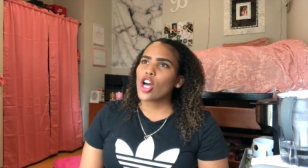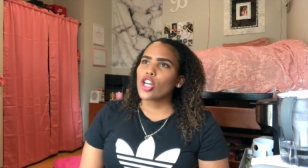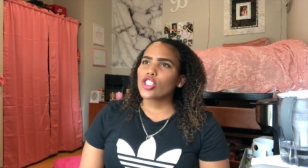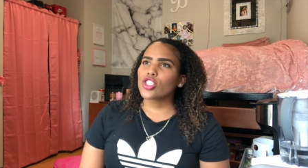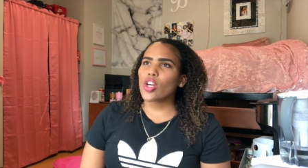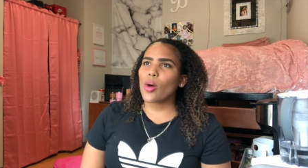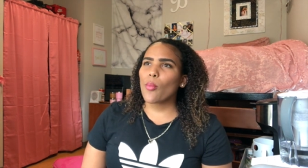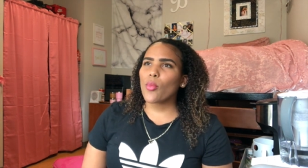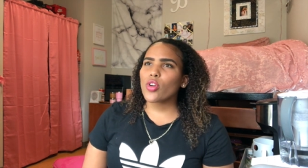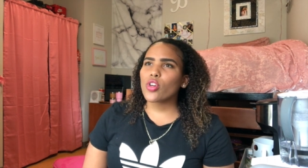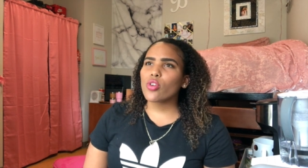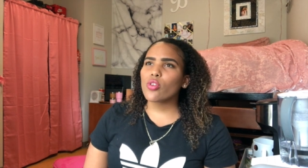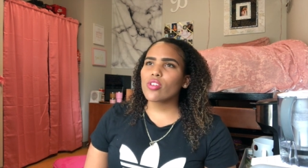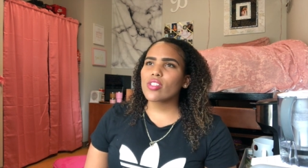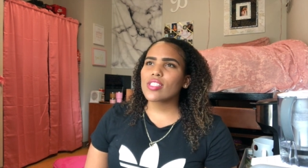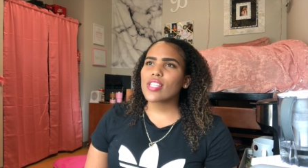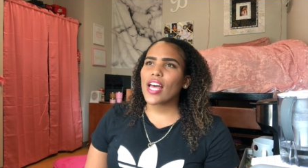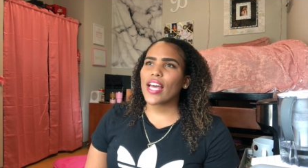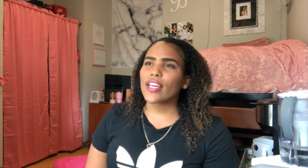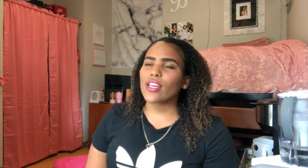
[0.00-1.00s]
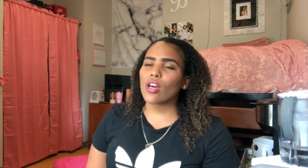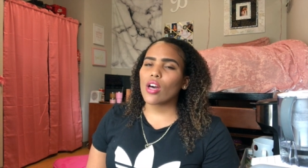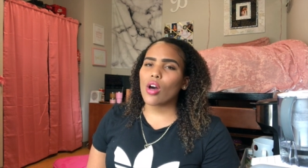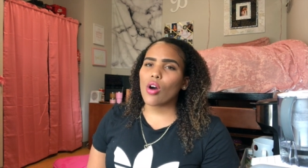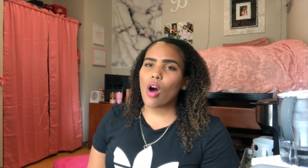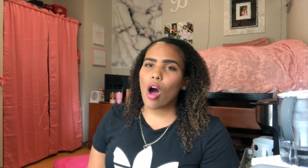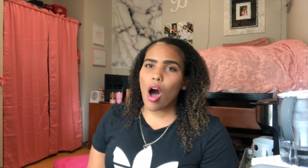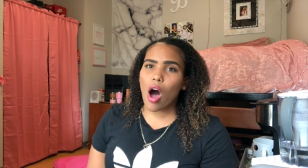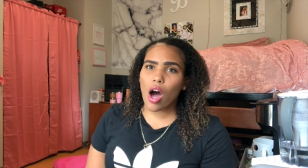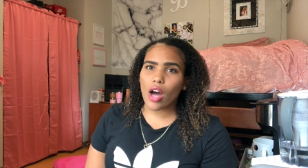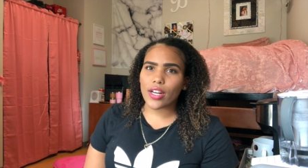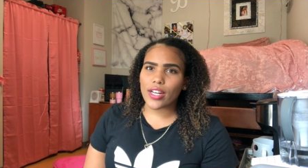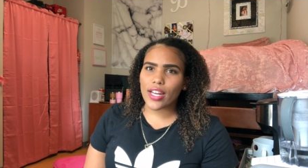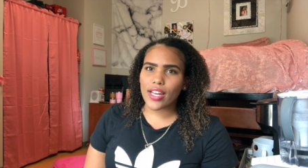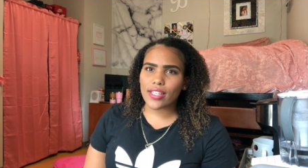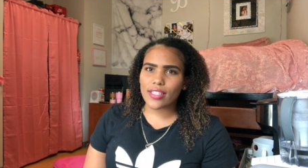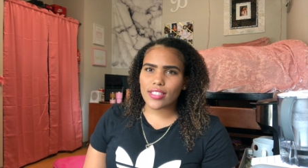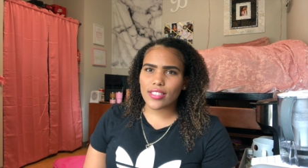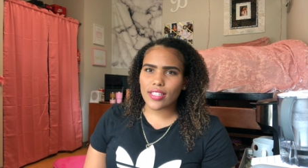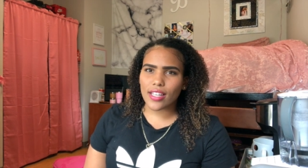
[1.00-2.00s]
someone who's like
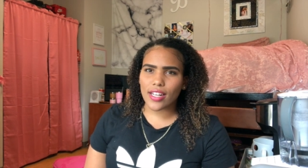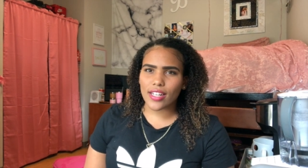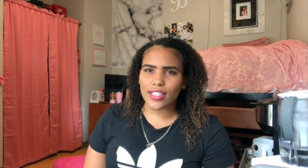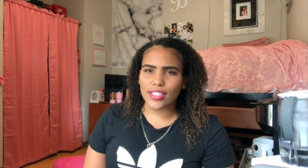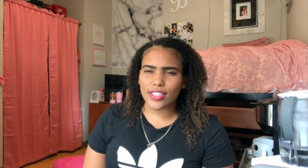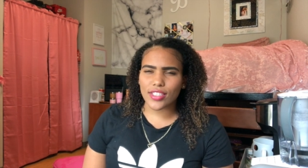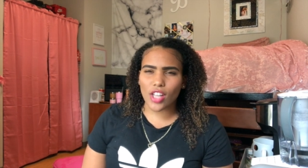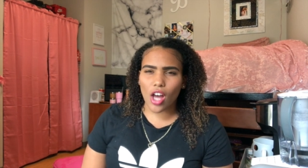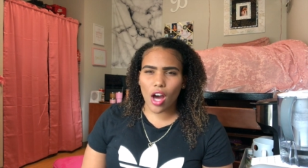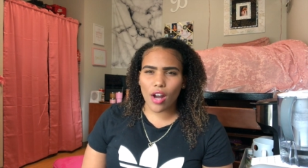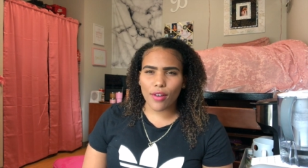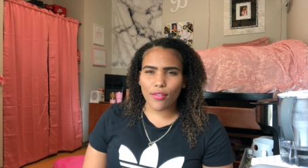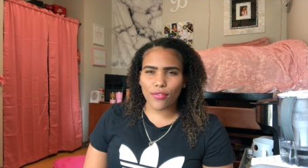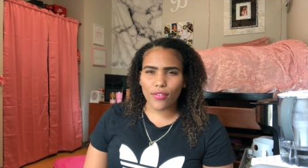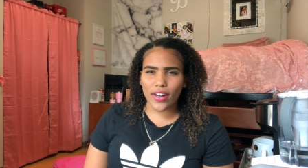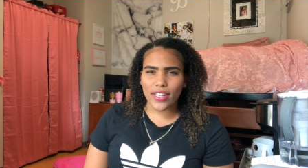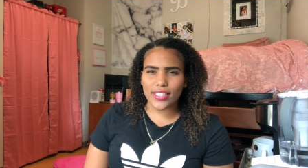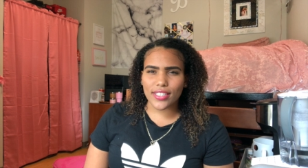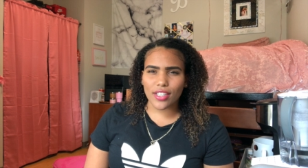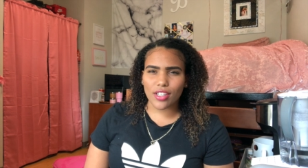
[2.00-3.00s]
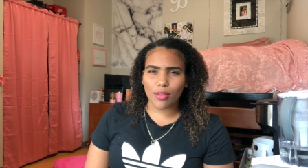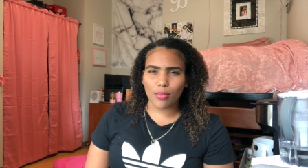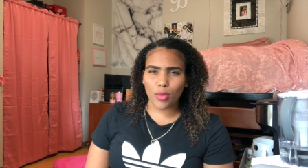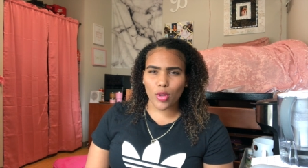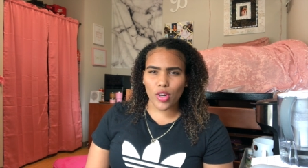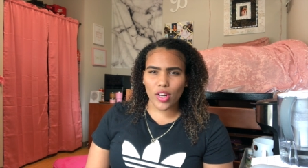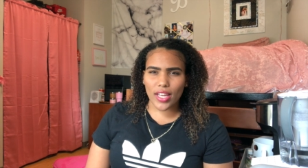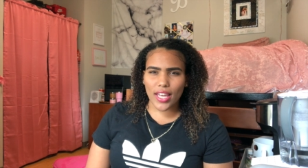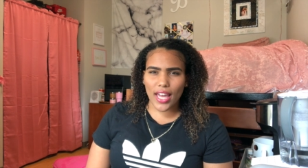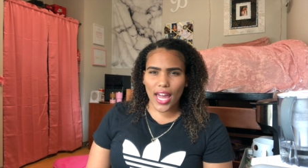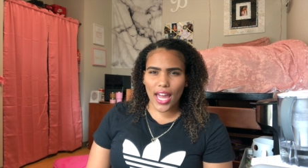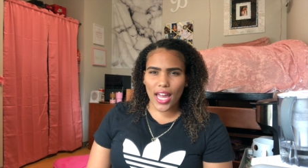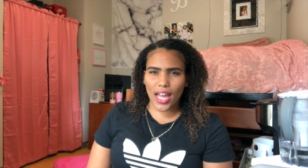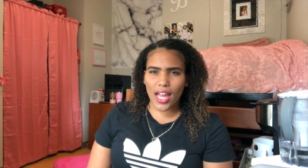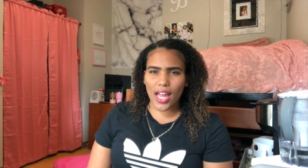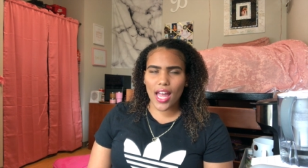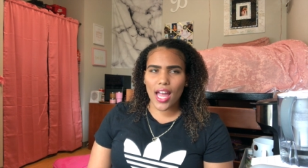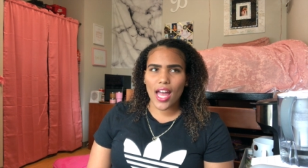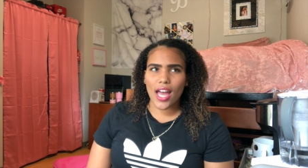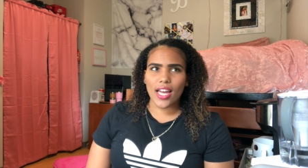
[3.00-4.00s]
honest and is not afraid to communicate
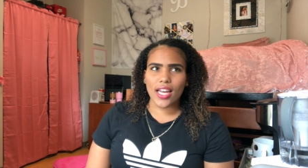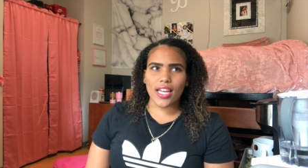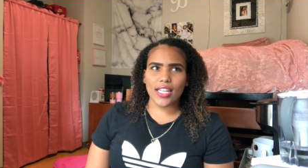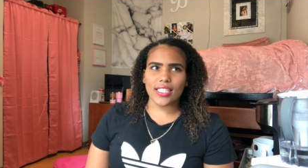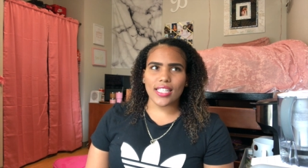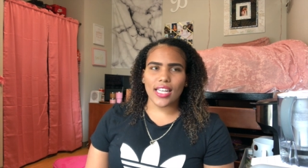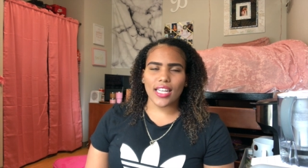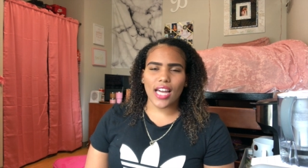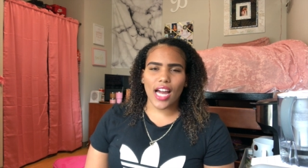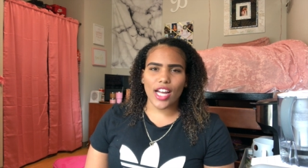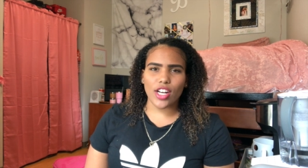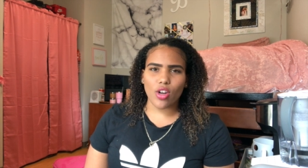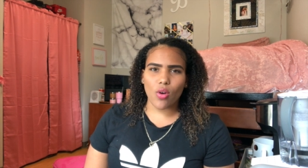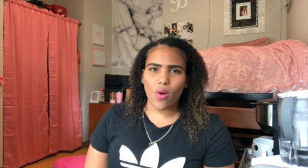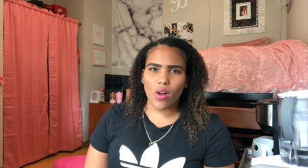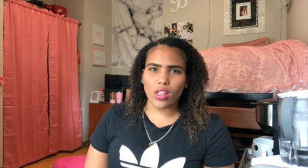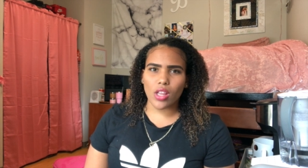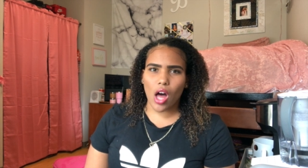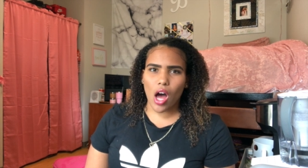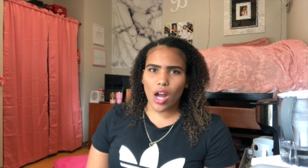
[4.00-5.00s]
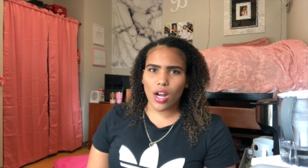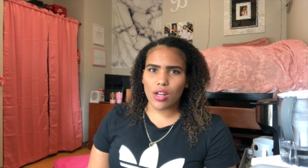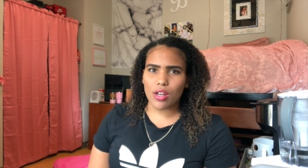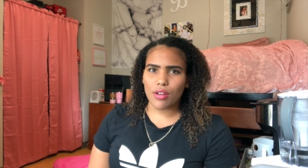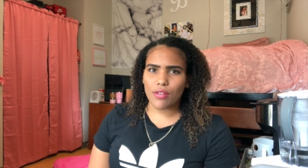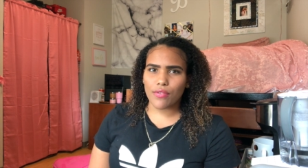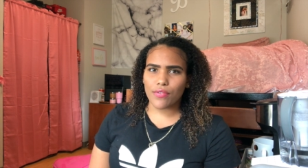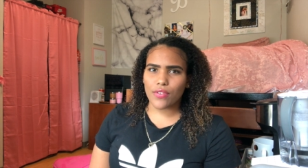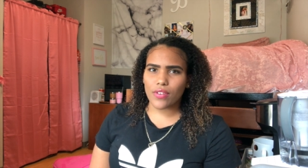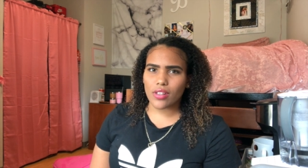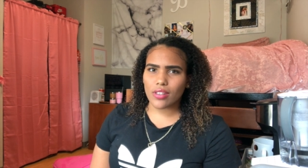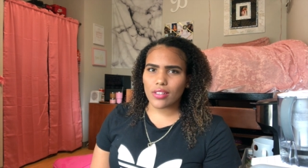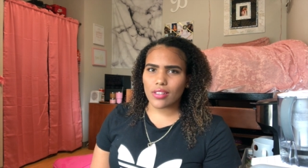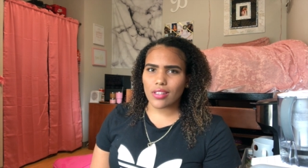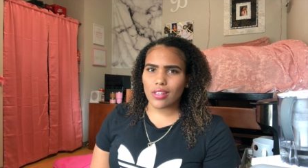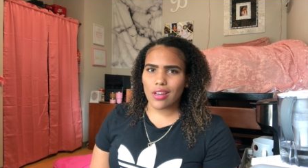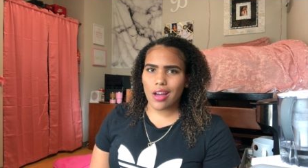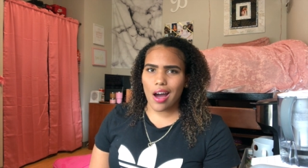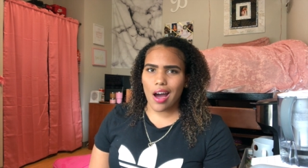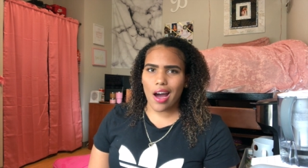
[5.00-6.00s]
because like I know a lot of
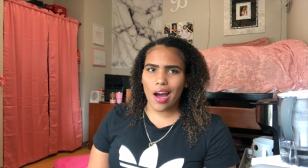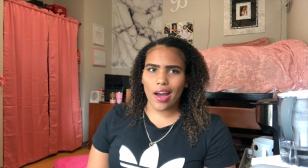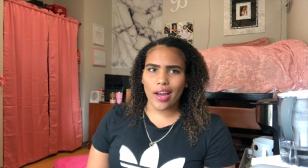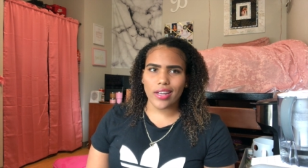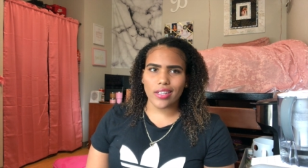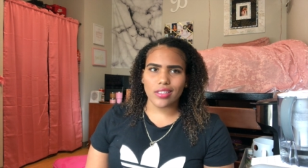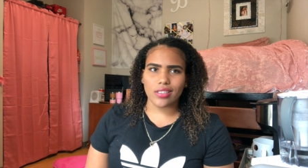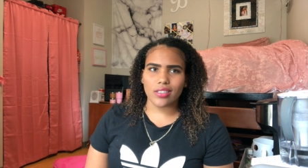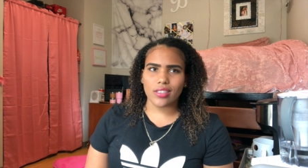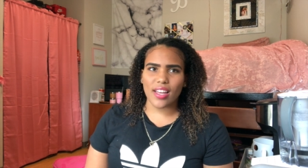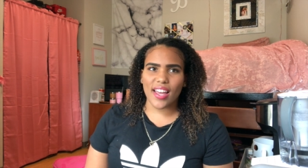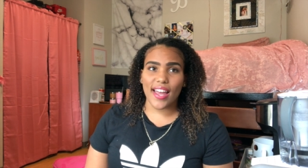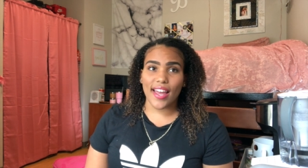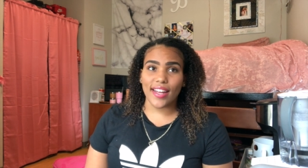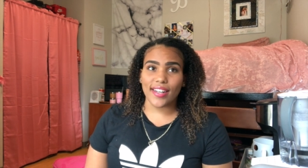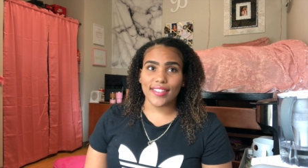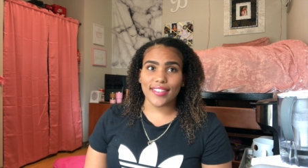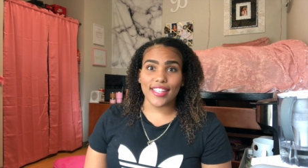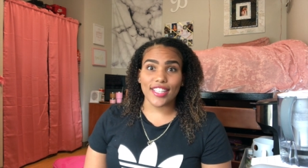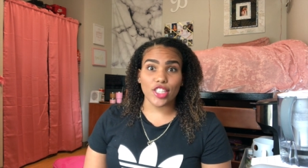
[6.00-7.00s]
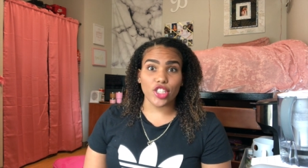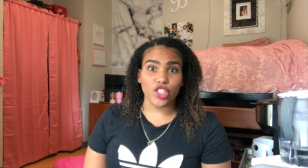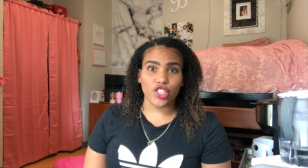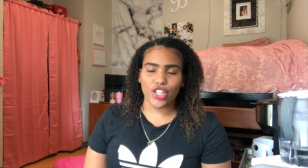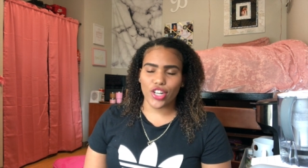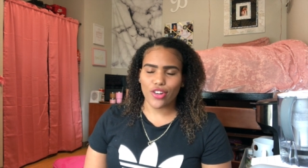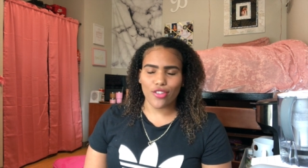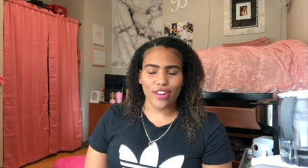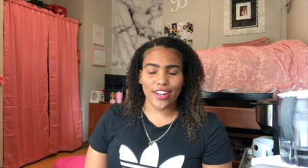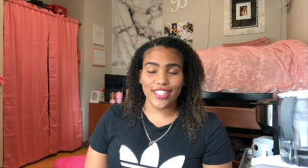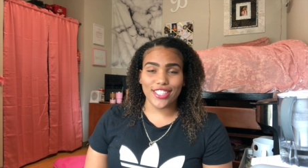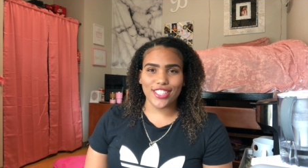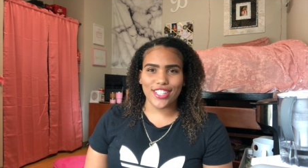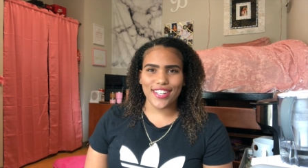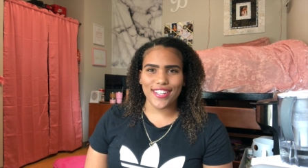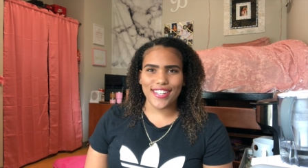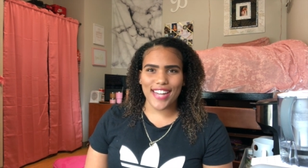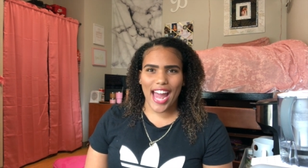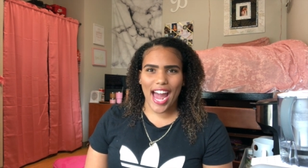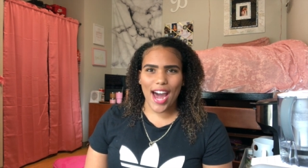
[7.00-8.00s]
guys and this
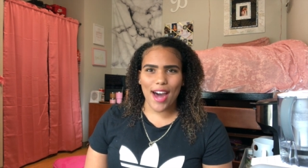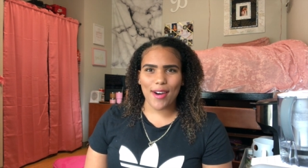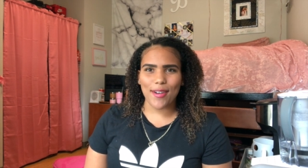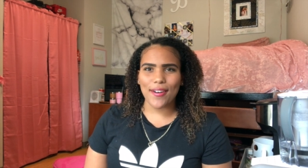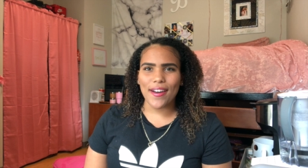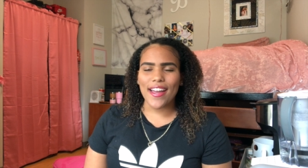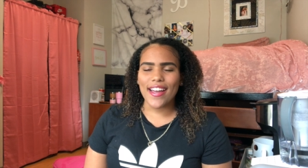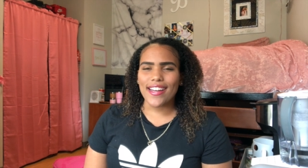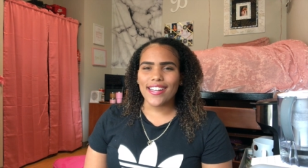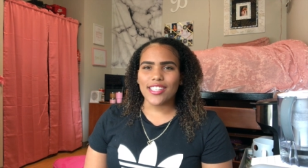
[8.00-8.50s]
generation now